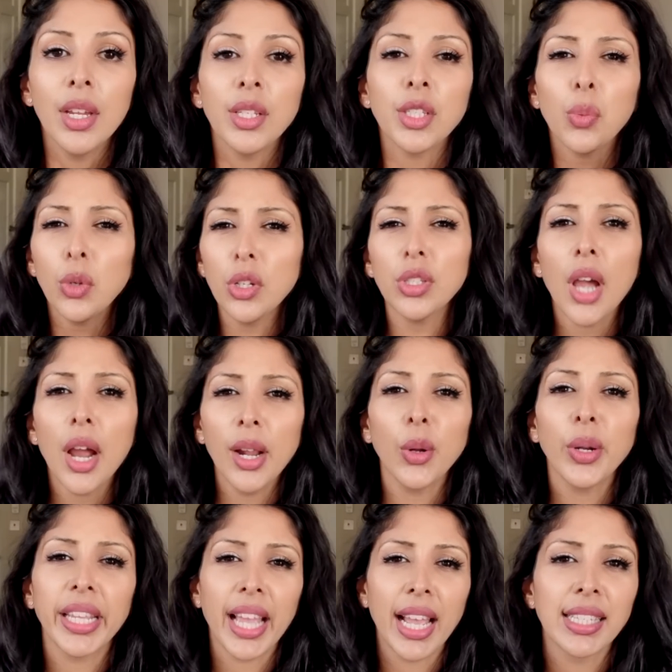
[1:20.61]
So what does
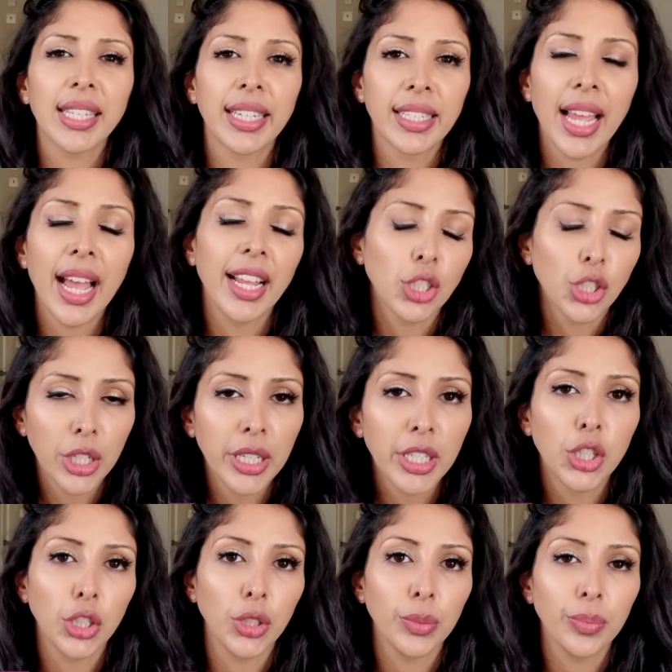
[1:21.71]
hyaluronic acid actually
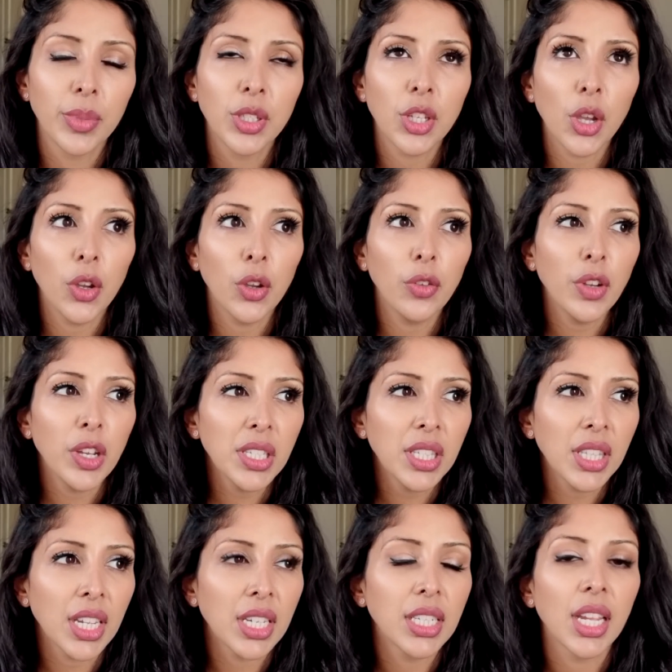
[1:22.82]
do? So first
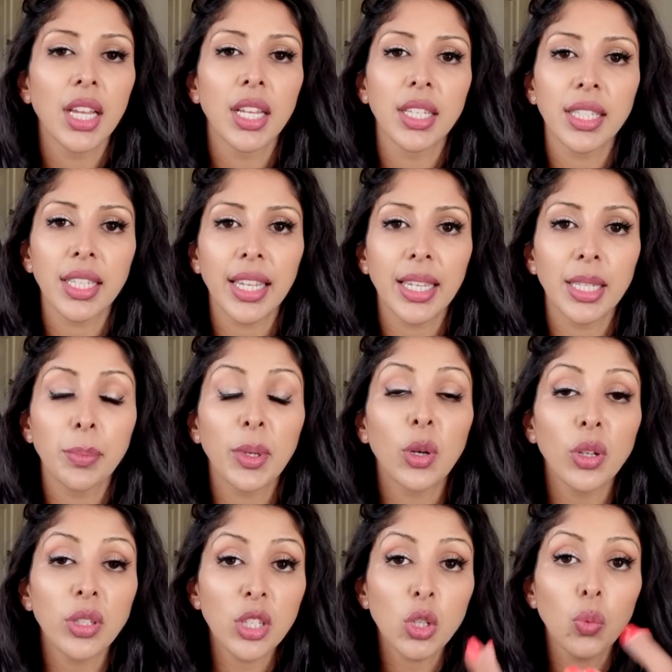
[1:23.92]
thing it does is,
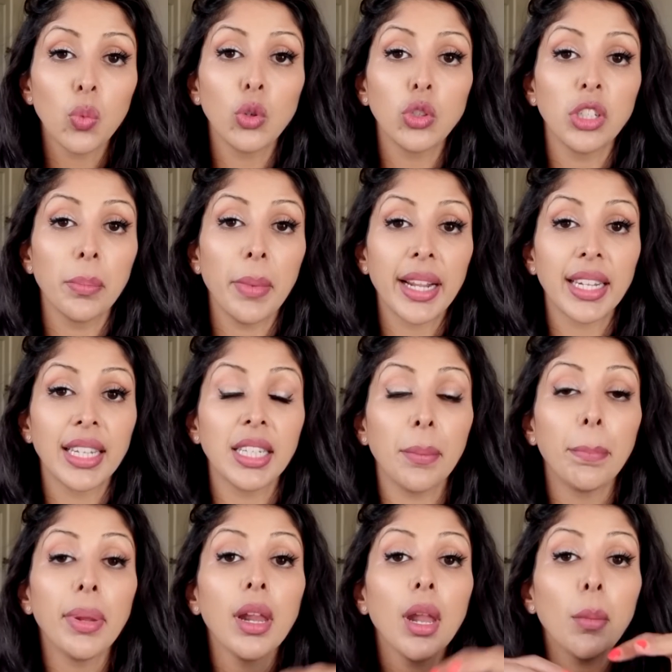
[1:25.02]
because it's a water magnet,
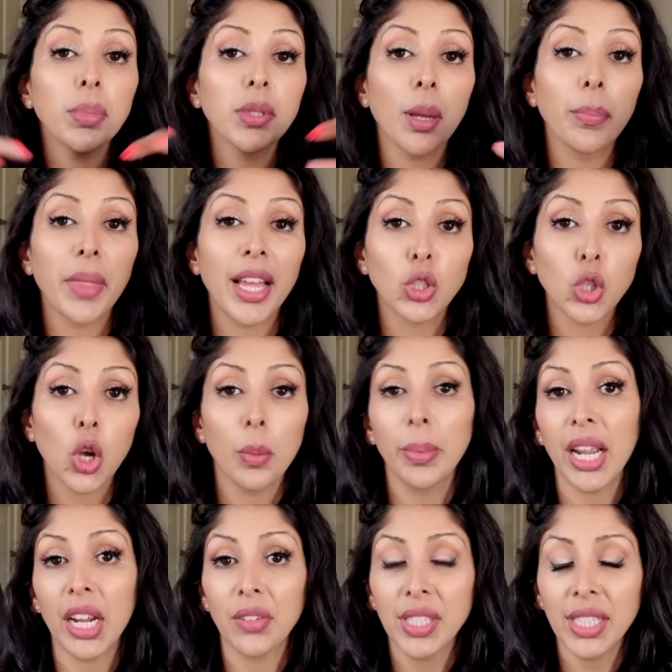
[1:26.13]
it plumps up that top
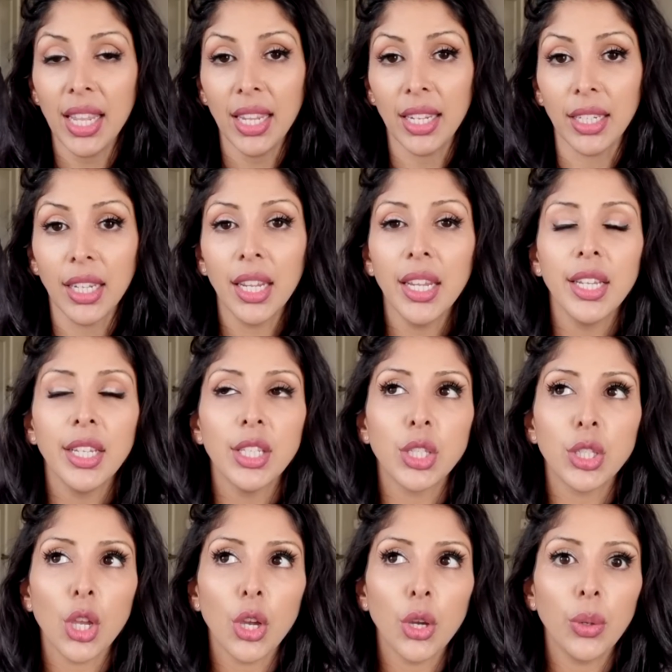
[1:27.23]
layer of skin.
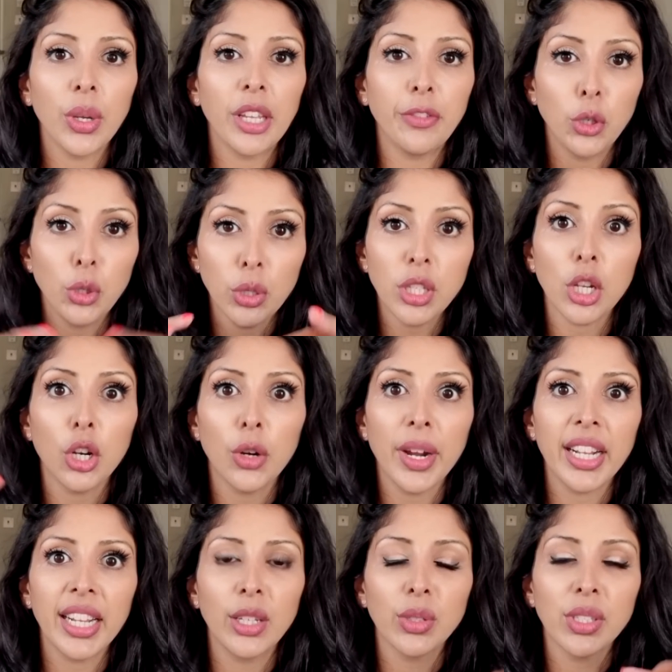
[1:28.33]
So if you use it
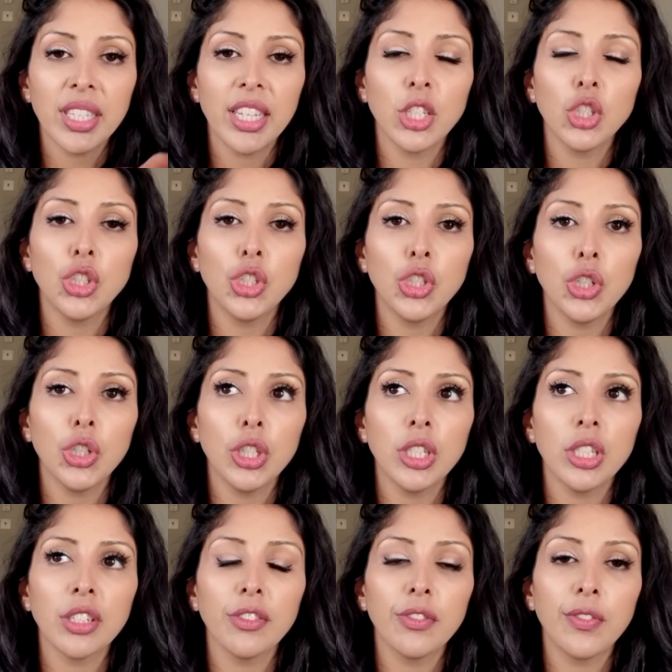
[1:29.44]
correctly, your skin
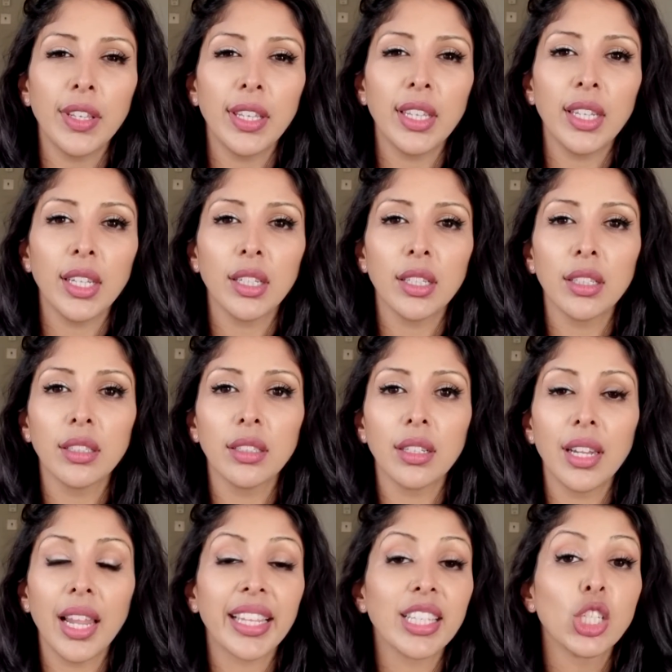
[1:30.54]
should feel
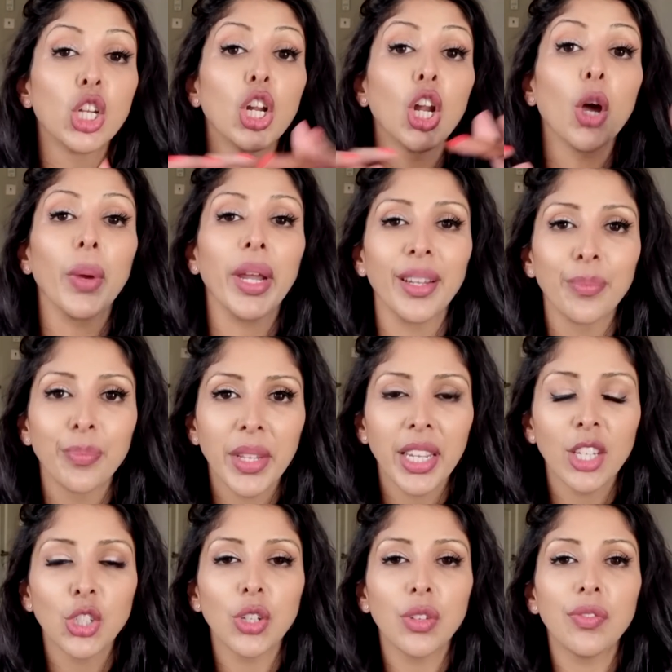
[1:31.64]
like it's glowing.
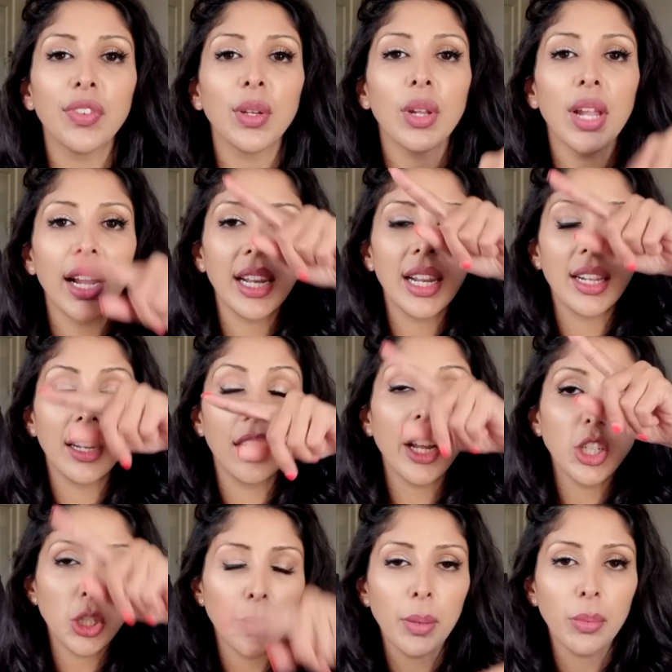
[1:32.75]
It should feel like
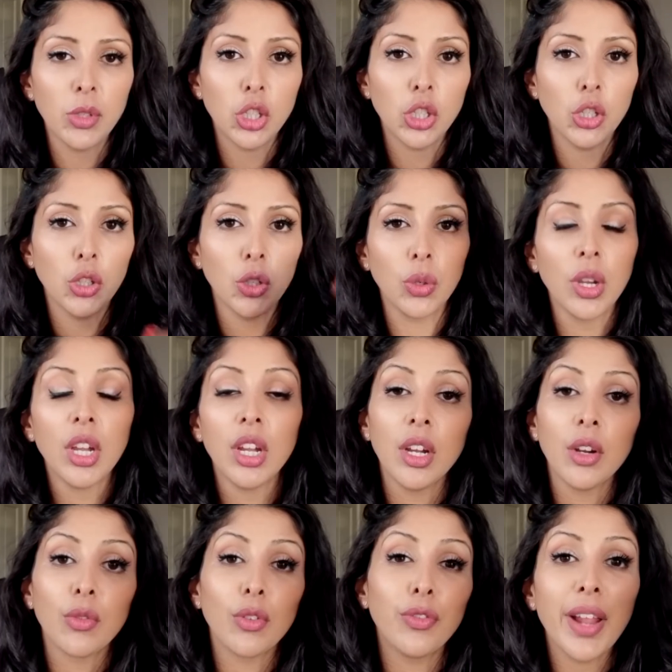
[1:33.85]
light should be able to
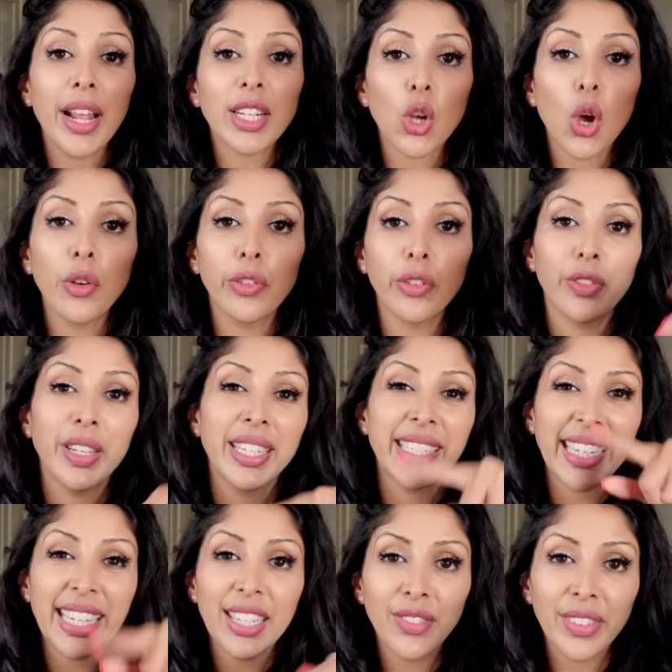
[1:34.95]
reflect off of it
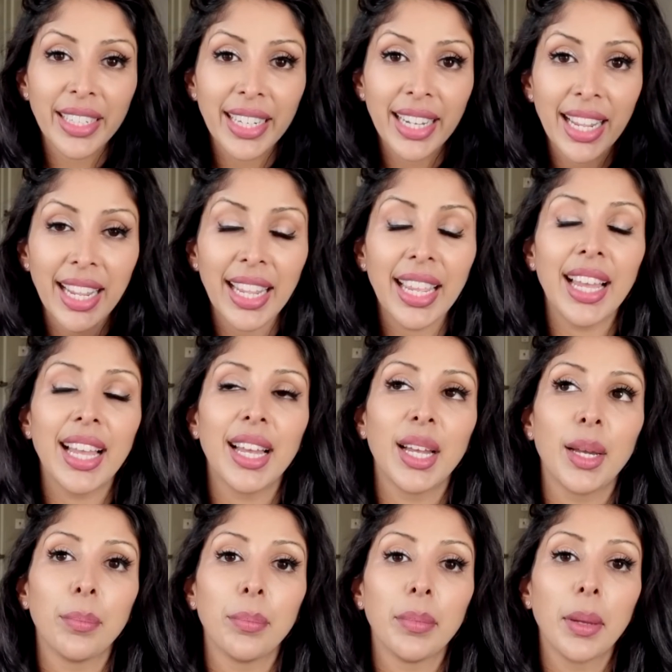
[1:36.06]
evenly
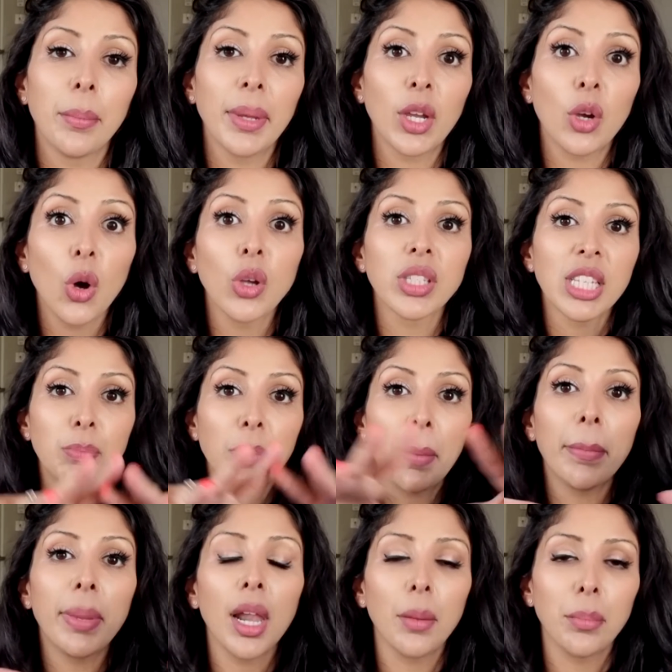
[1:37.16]
because it's
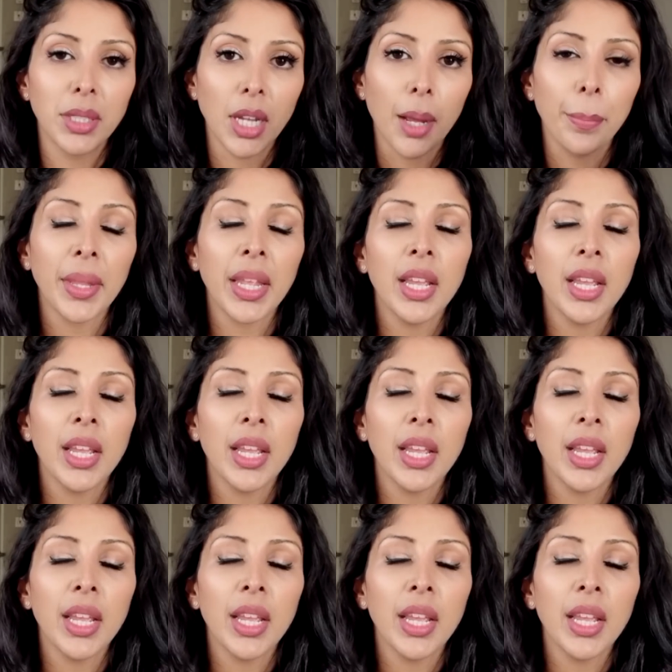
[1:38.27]
been plumped up.